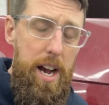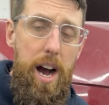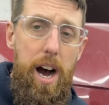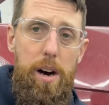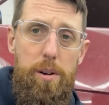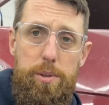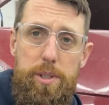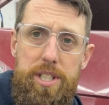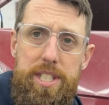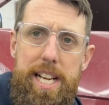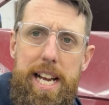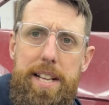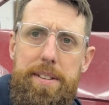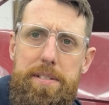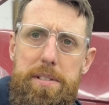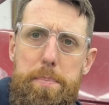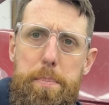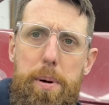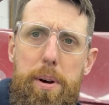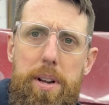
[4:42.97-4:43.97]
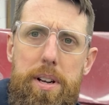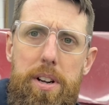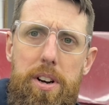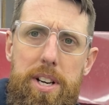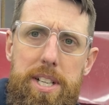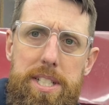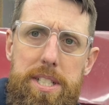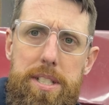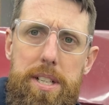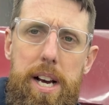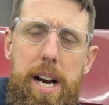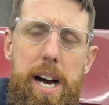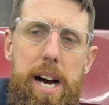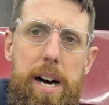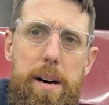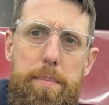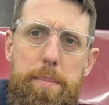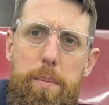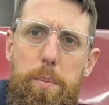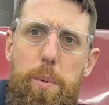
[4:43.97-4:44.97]
I'll just get them to put a nice
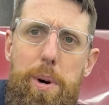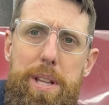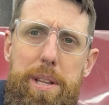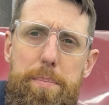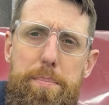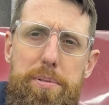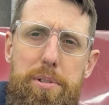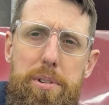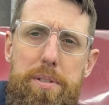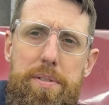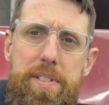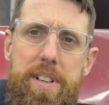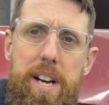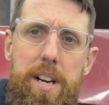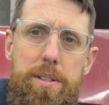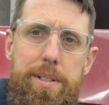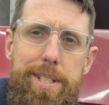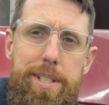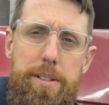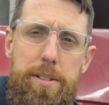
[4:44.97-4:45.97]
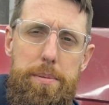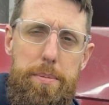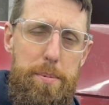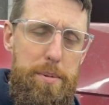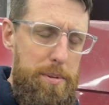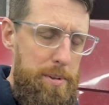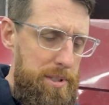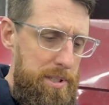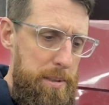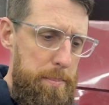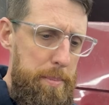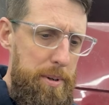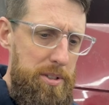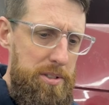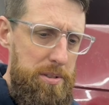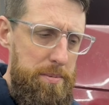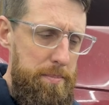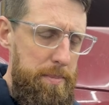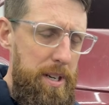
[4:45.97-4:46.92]
weatherproof coating on across the bottom.